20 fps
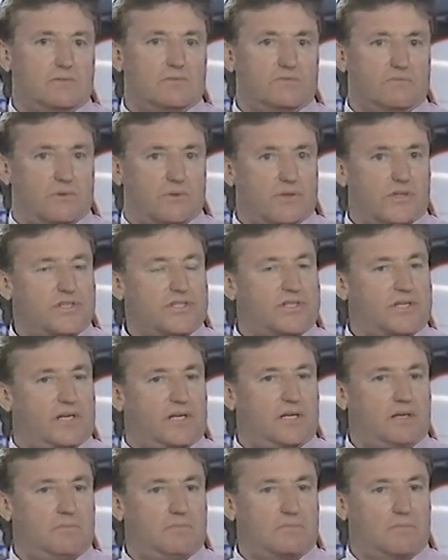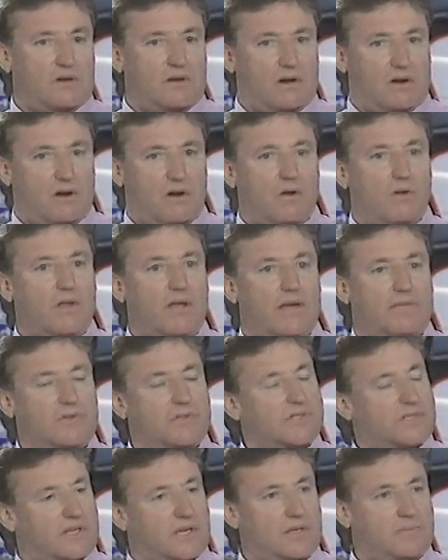for this team all have the
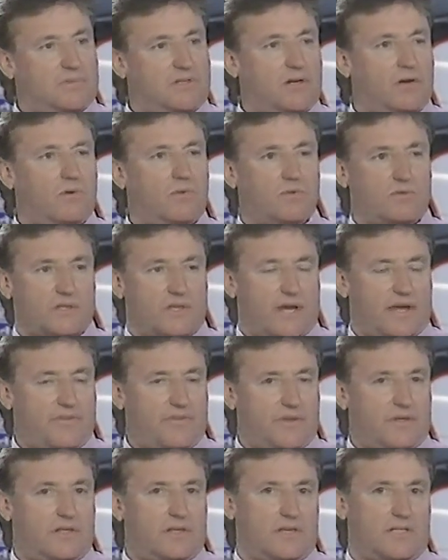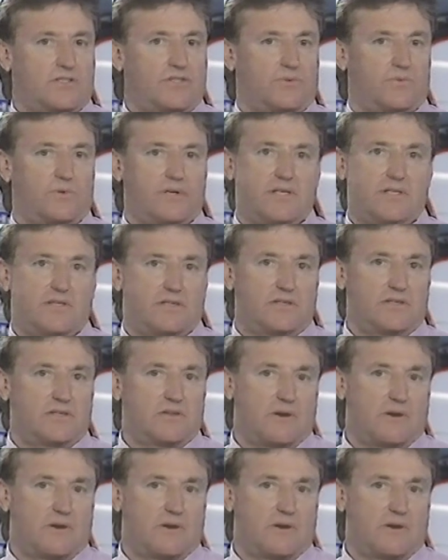same goals, and I think that's the reason.